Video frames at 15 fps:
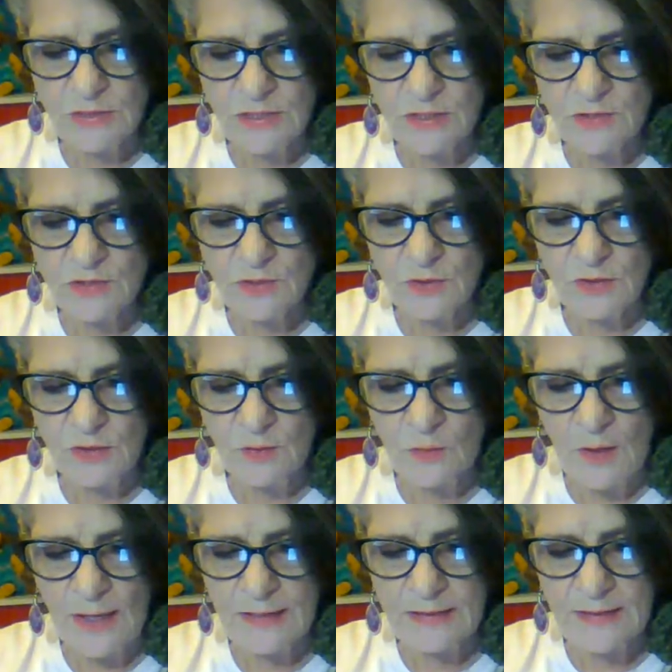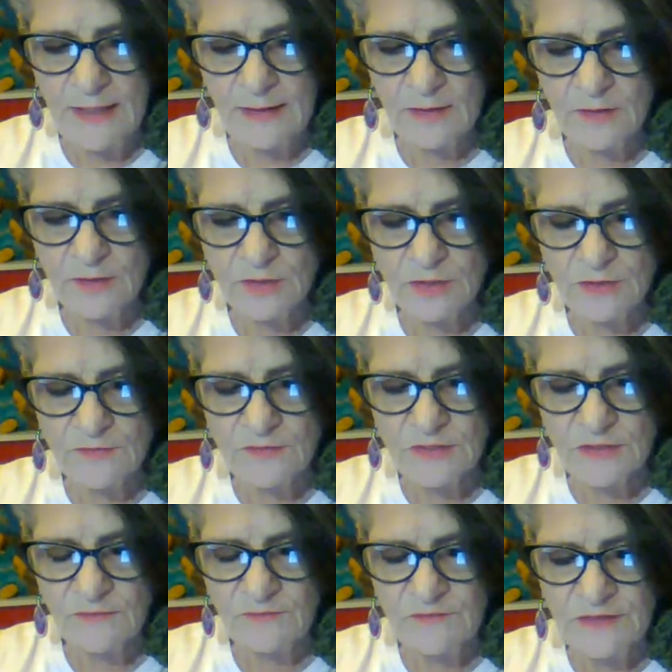and a dirty white neckerchief
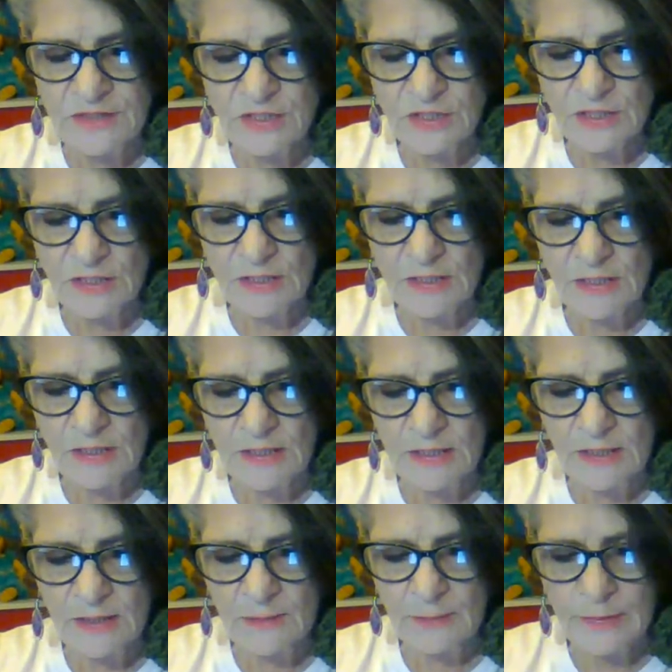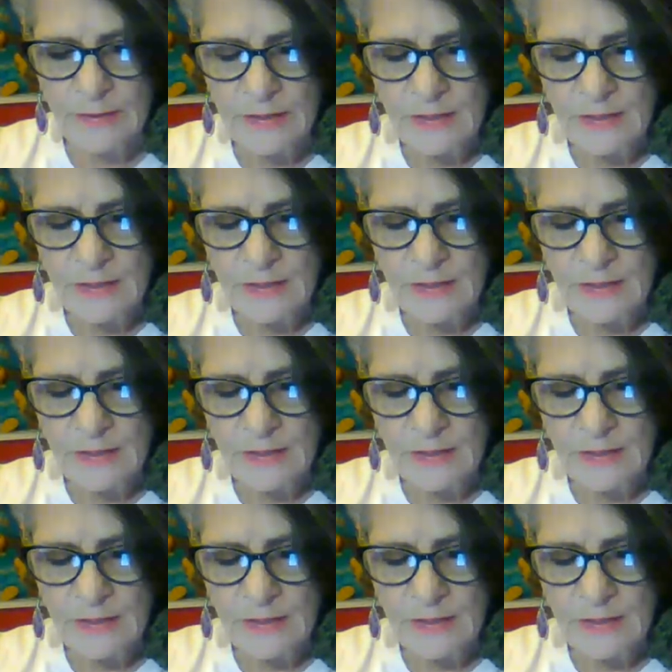sufficiently limp